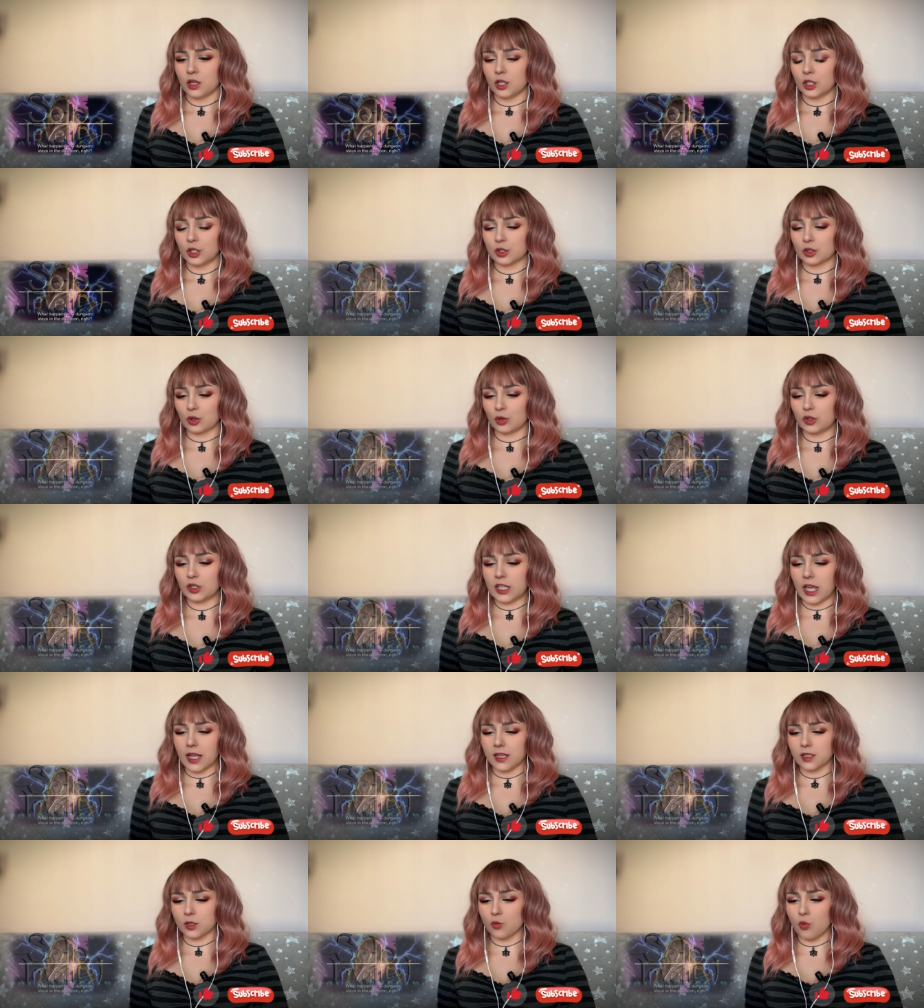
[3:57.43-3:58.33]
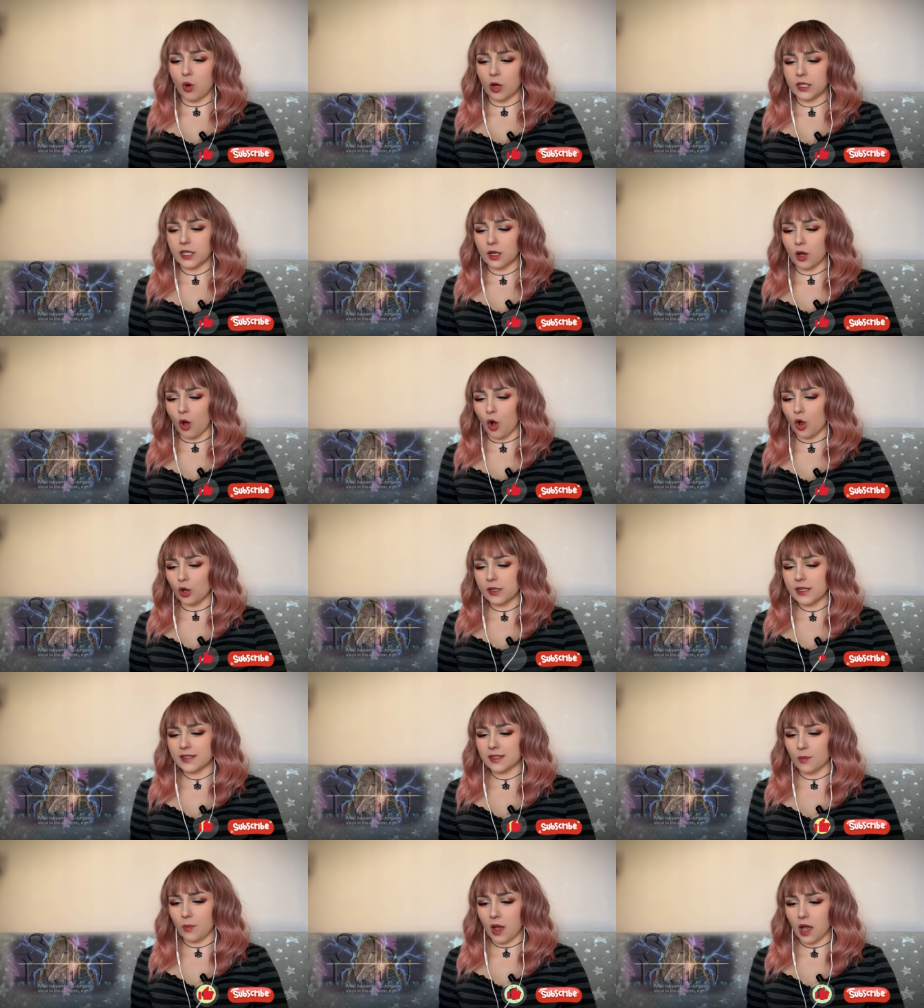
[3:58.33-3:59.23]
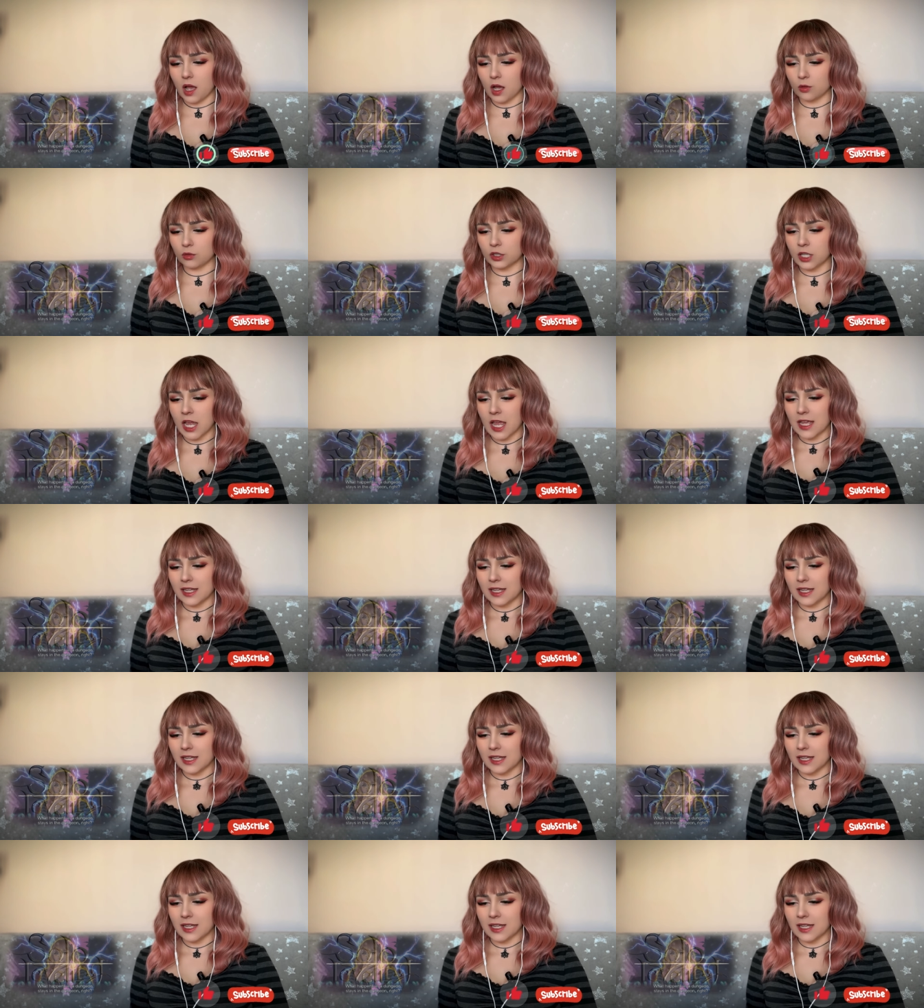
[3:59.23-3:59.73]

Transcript: So that's what it all is about.